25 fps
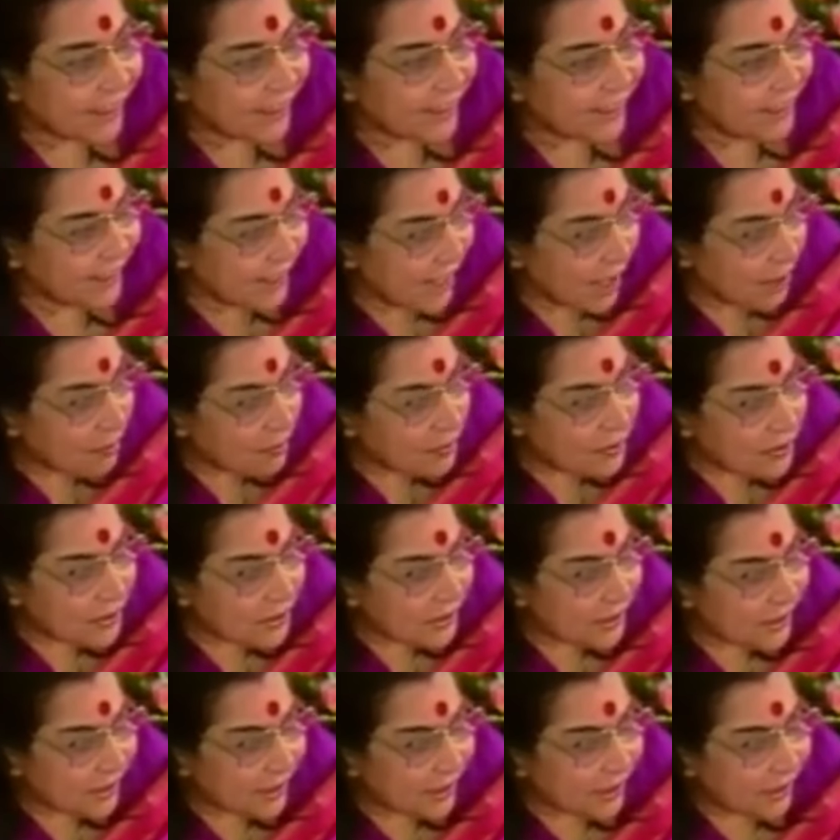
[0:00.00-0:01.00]
It's
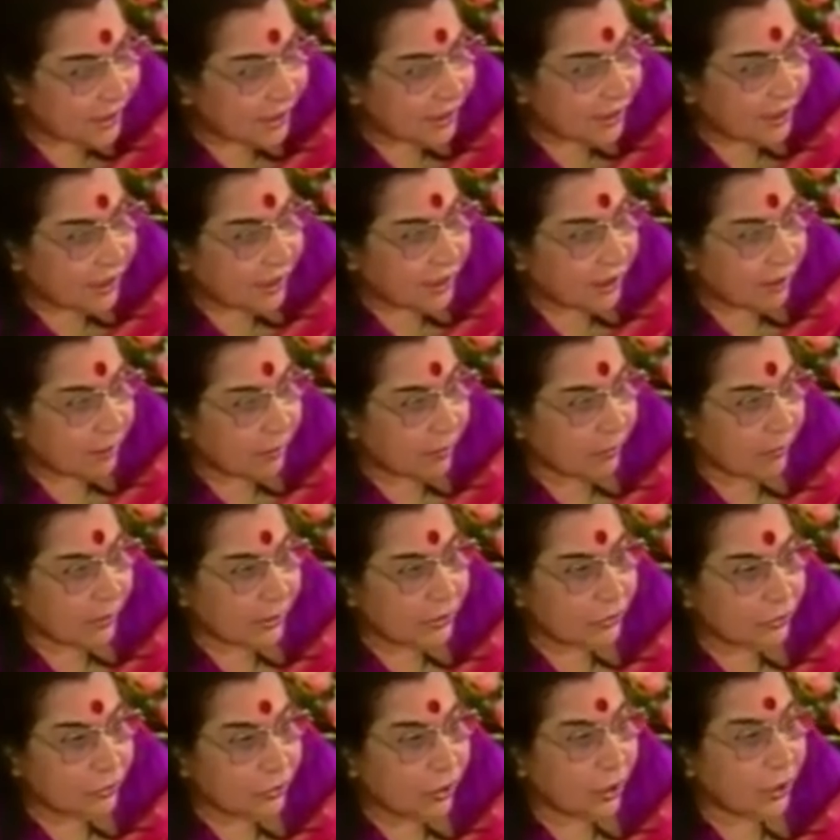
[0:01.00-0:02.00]
absurd. But
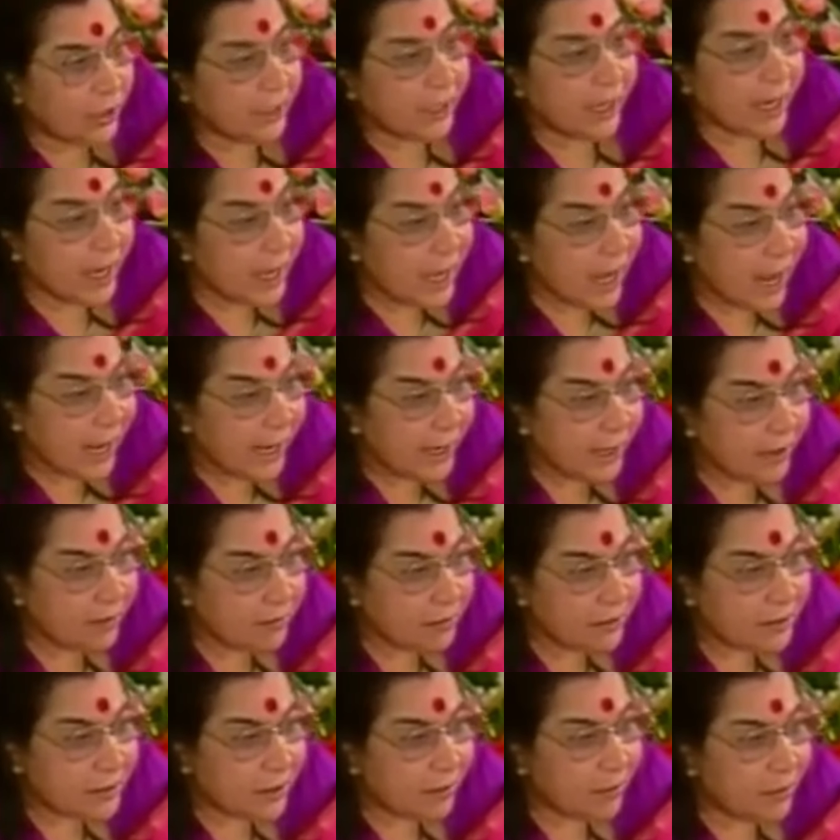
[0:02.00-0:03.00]
one should not get angry
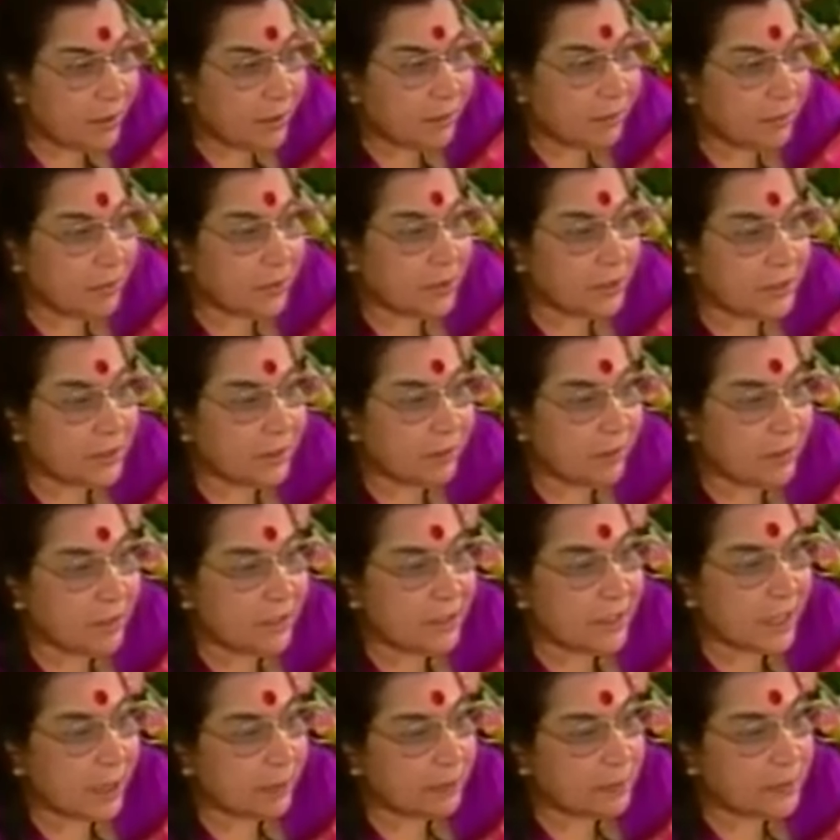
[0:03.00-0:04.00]
with somebody because somebody
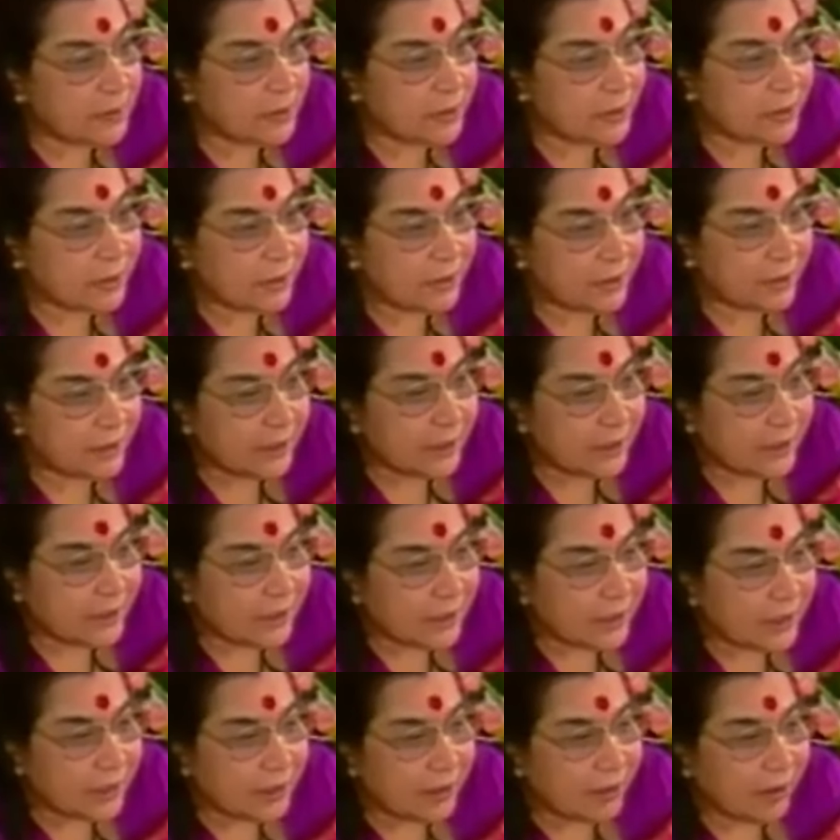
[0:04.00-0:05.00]
is absurd
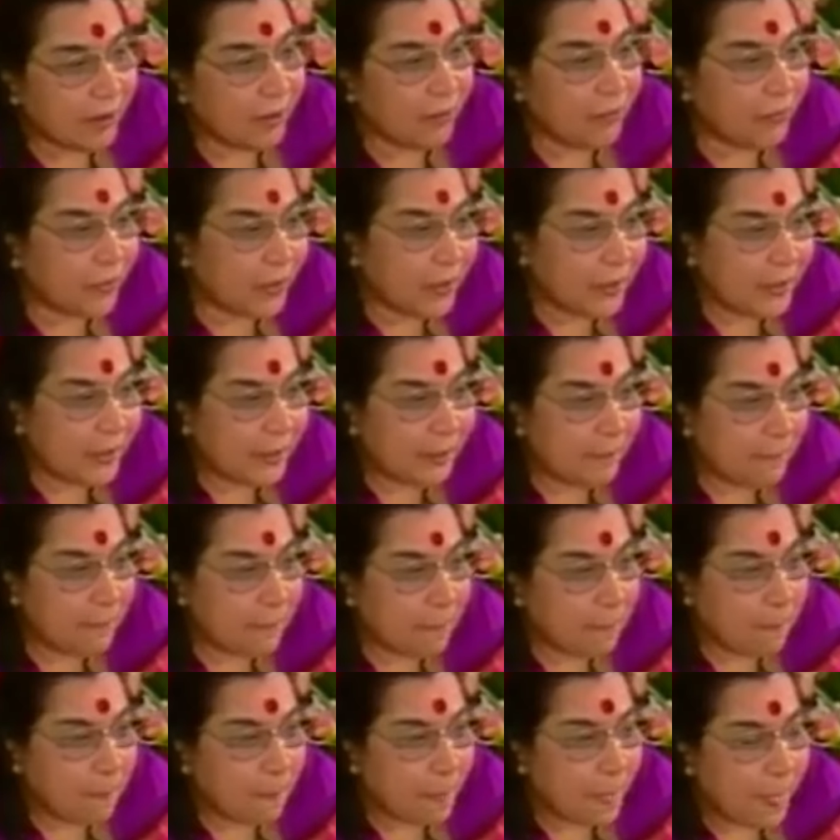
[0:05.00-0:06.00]
or funny,
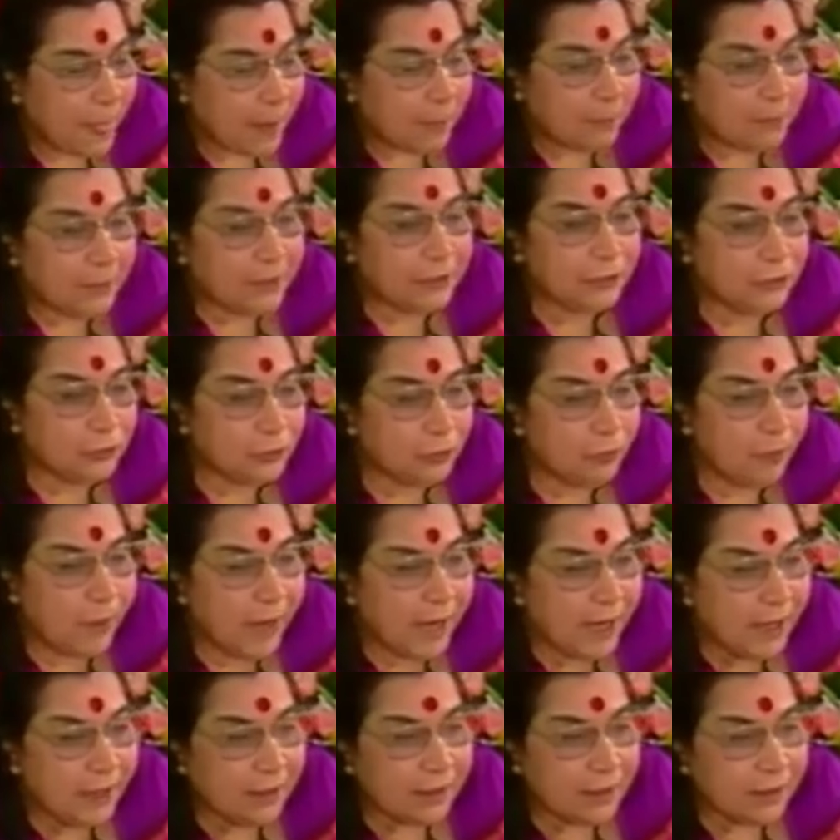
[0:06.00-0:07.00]
but should
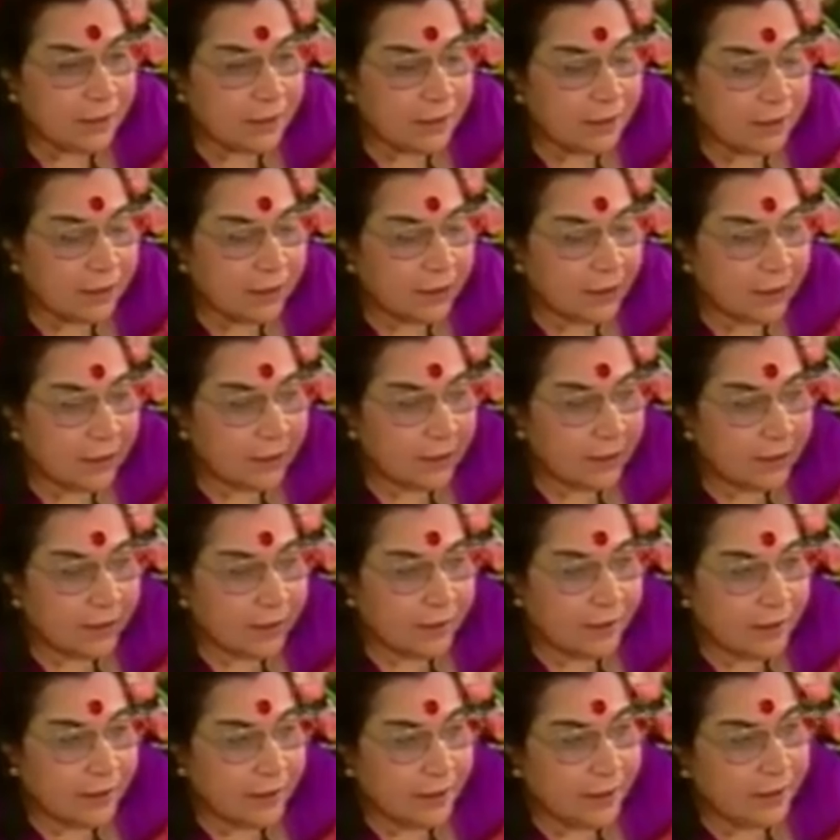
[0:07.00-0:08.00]
make
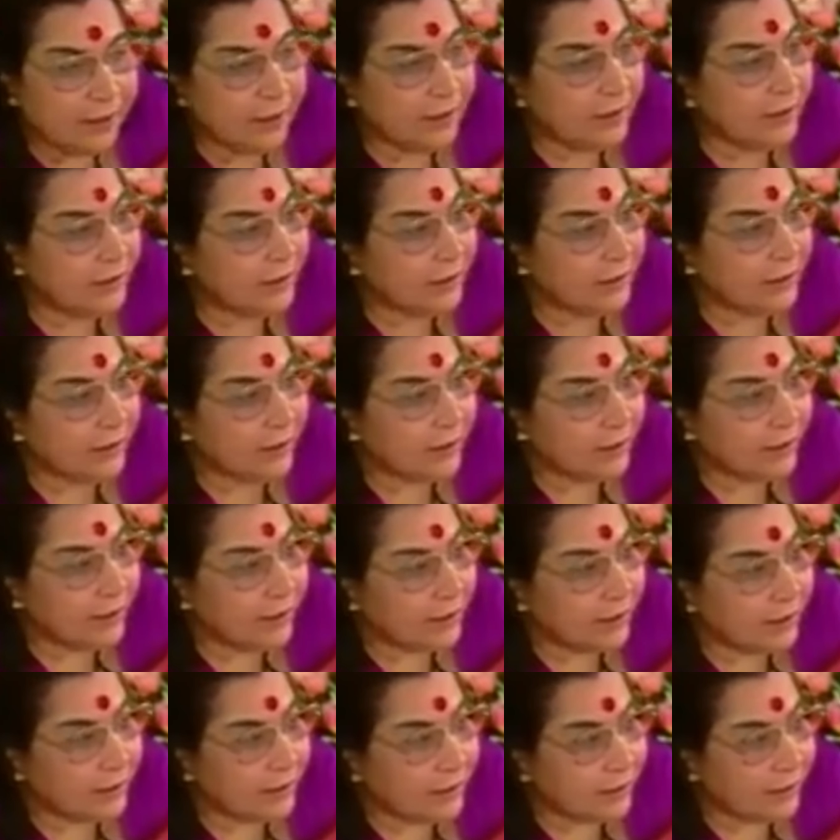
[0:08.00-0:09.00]
it
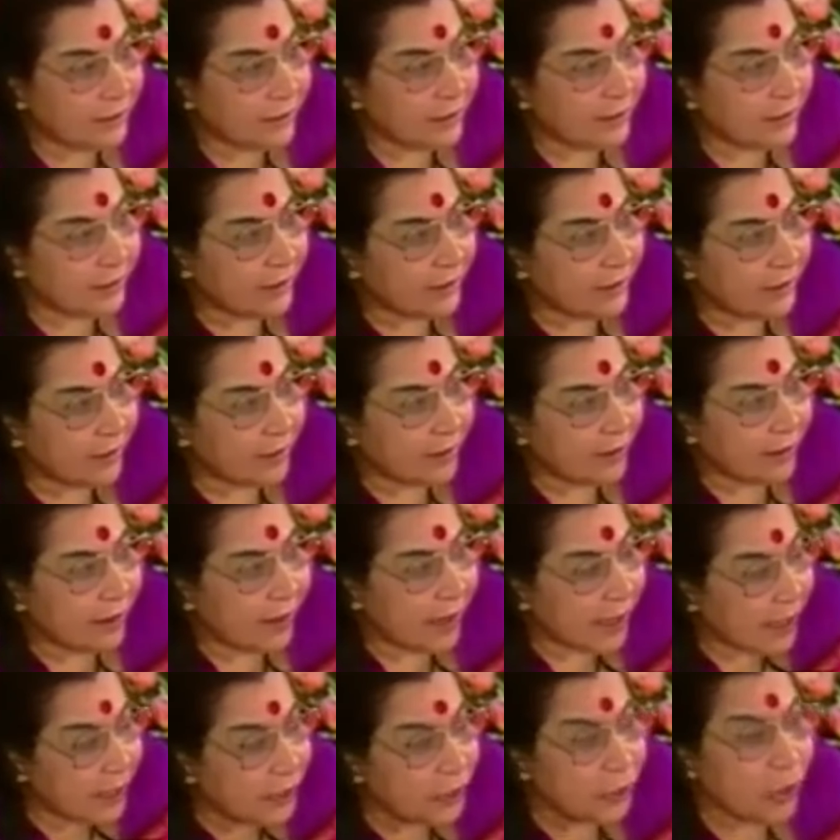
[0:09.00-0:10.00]

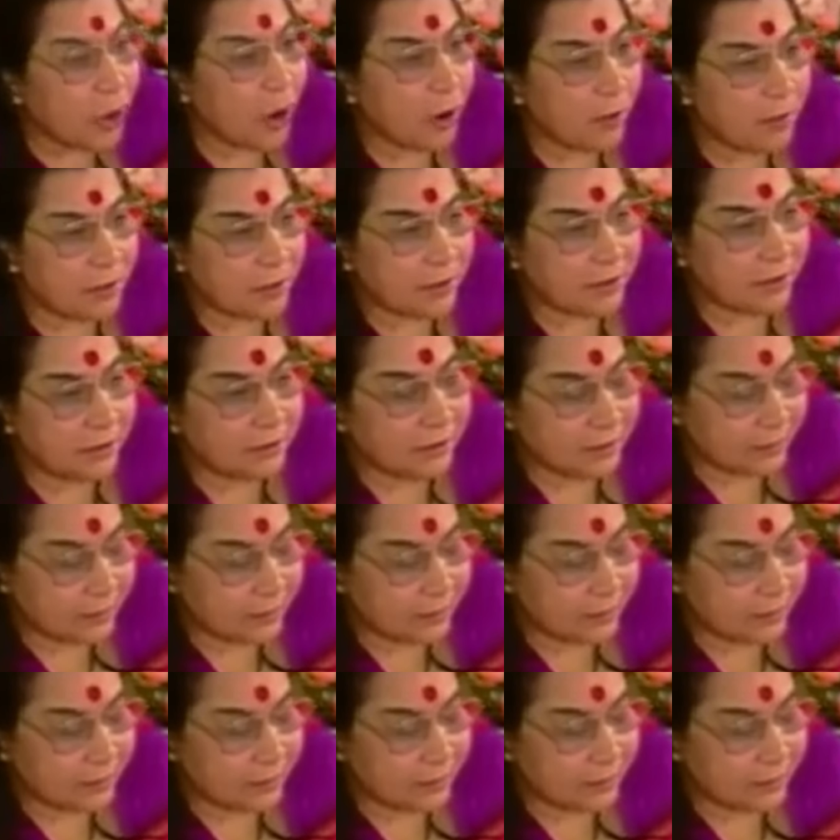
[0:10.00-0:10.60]
enjoyable.